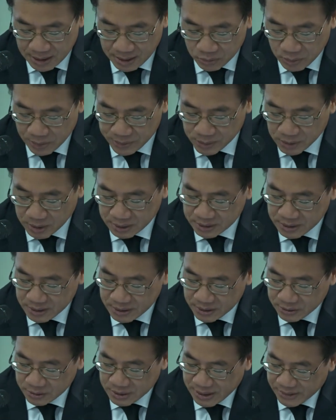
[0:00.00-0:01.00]
We will
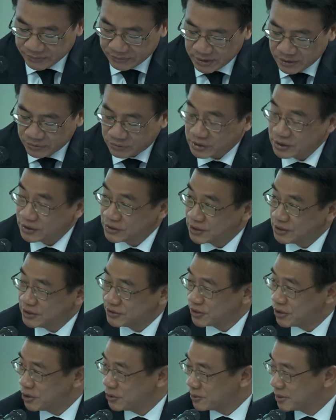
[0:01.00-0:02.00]
continue to have
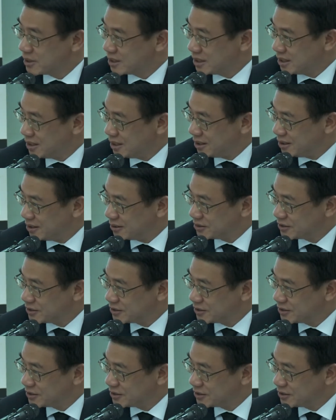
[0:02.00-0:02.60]
differences over the